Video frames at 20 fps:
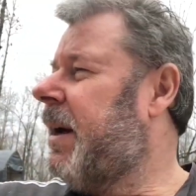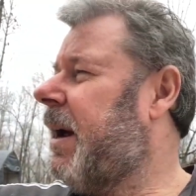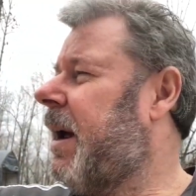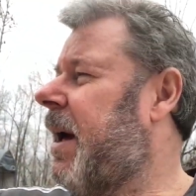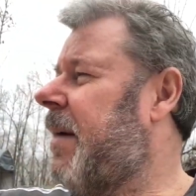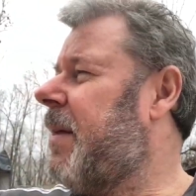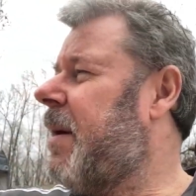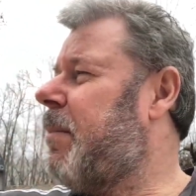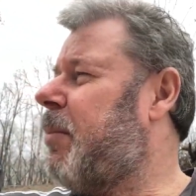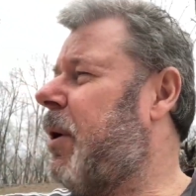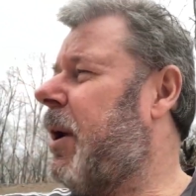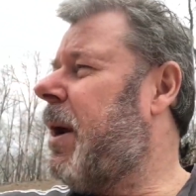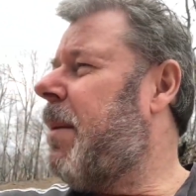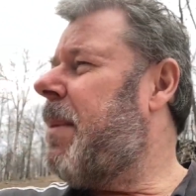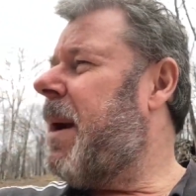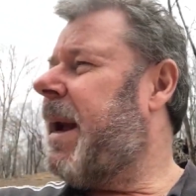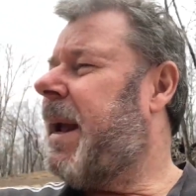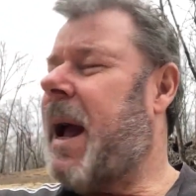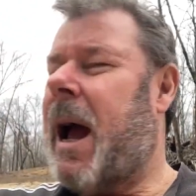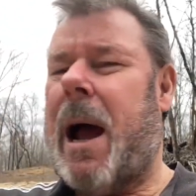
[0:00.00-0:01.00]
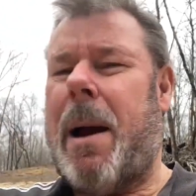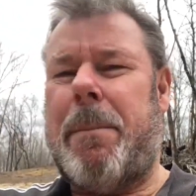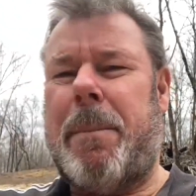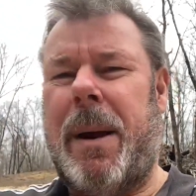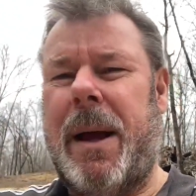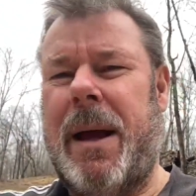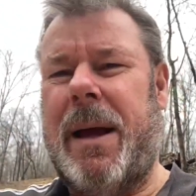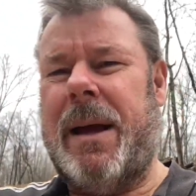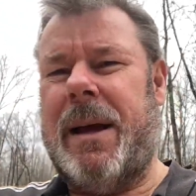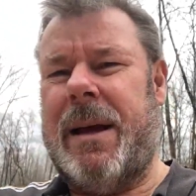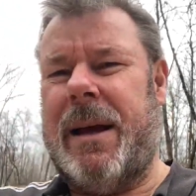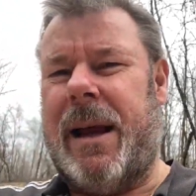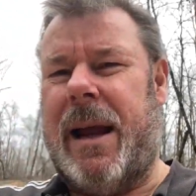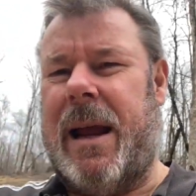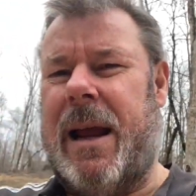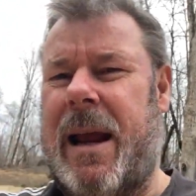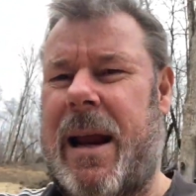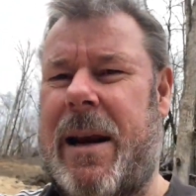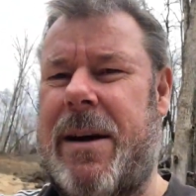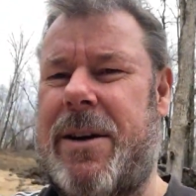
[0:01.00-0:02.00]
And then bring it back up
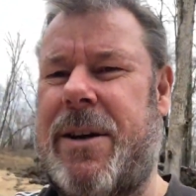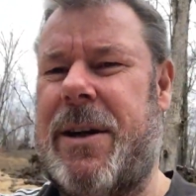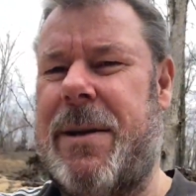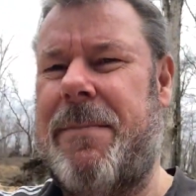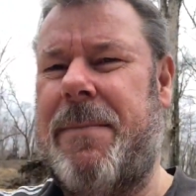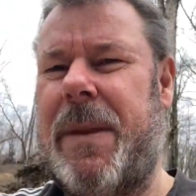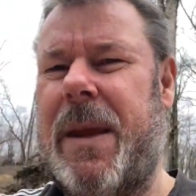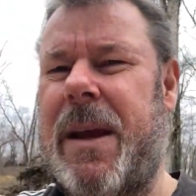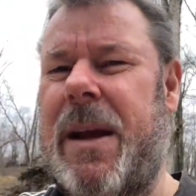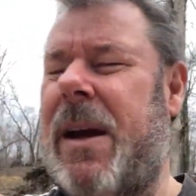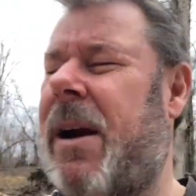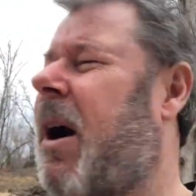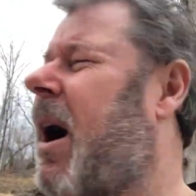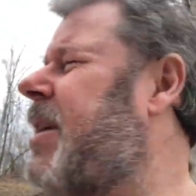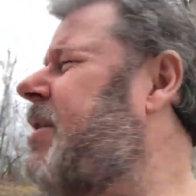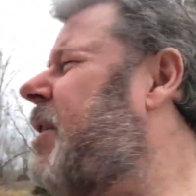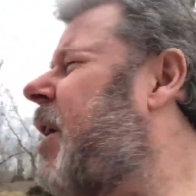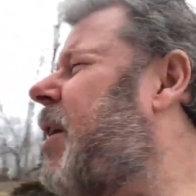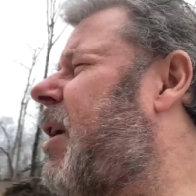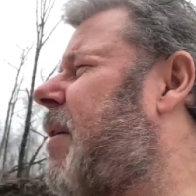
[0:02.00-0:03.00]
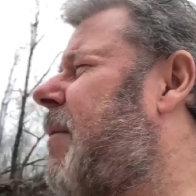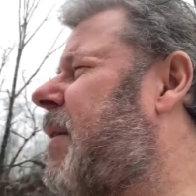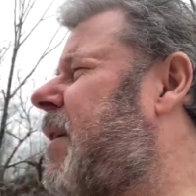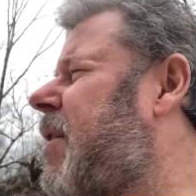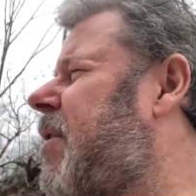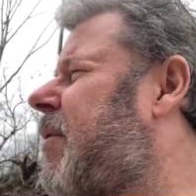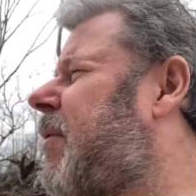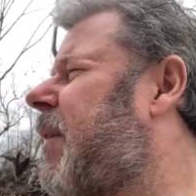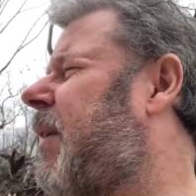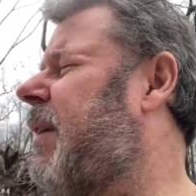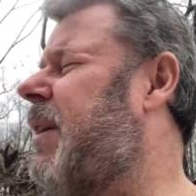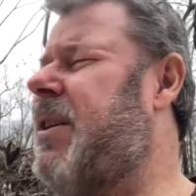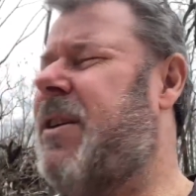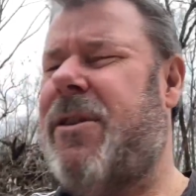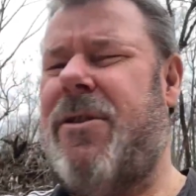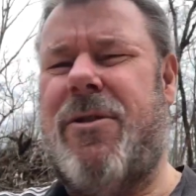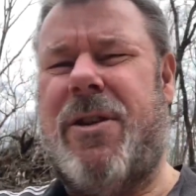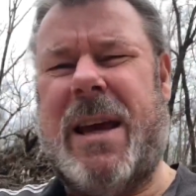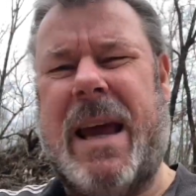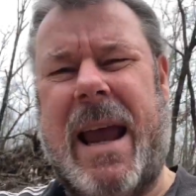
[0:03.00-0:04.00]
and I don't know that you think
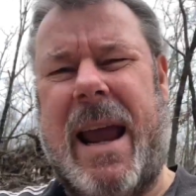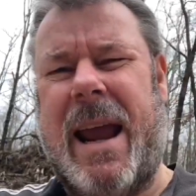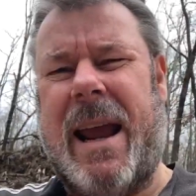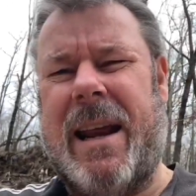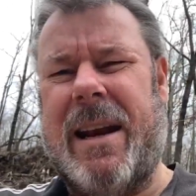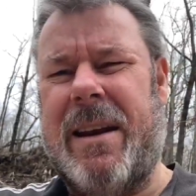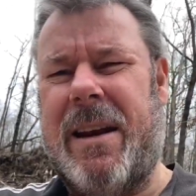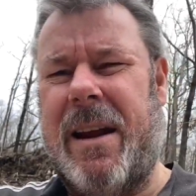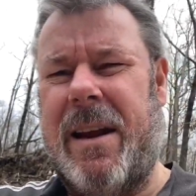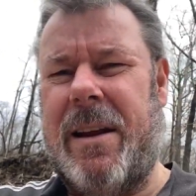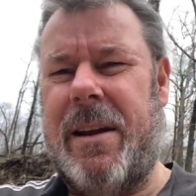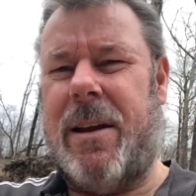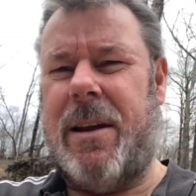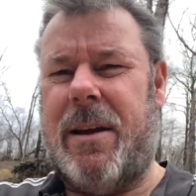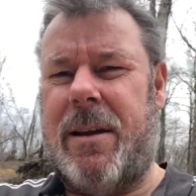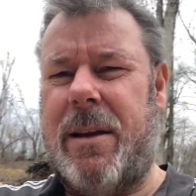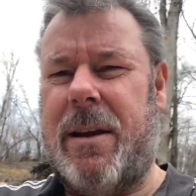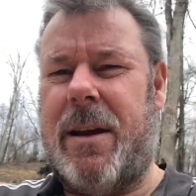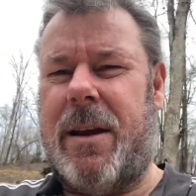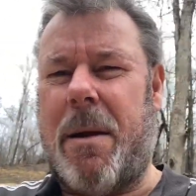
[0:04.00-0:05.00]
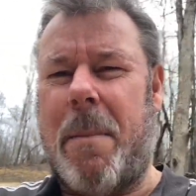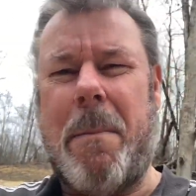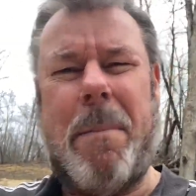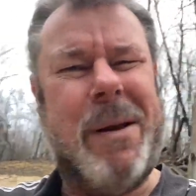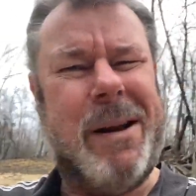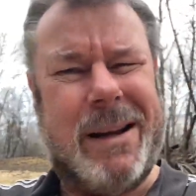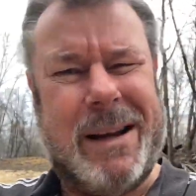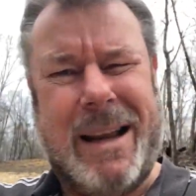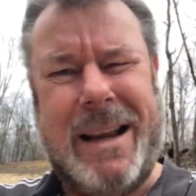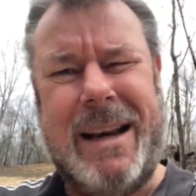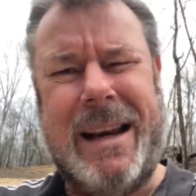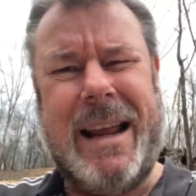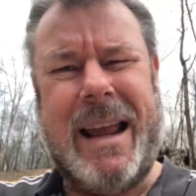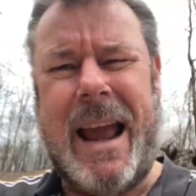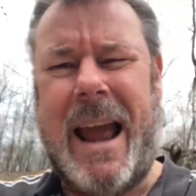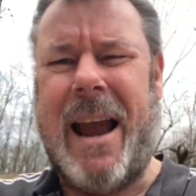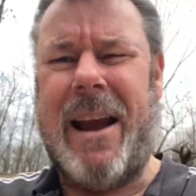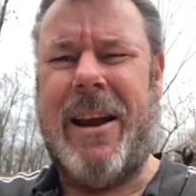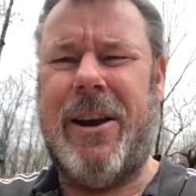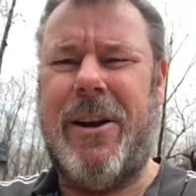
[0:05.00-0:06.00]
you can
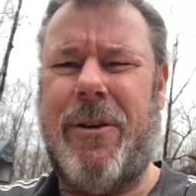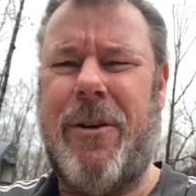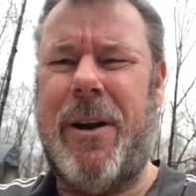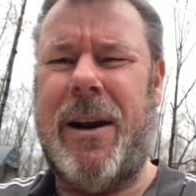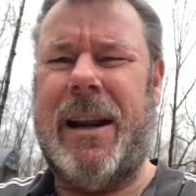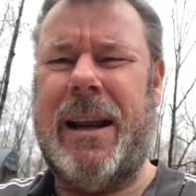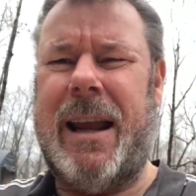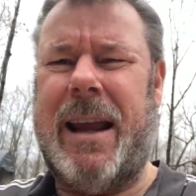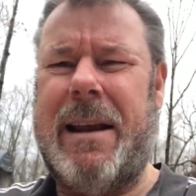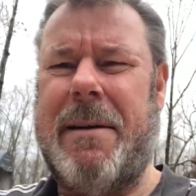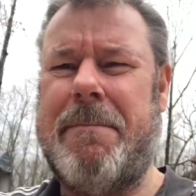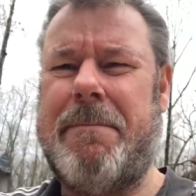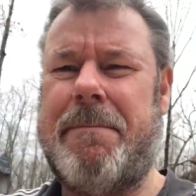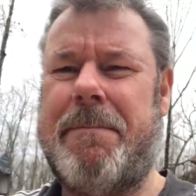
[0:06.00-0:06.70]
completely accurately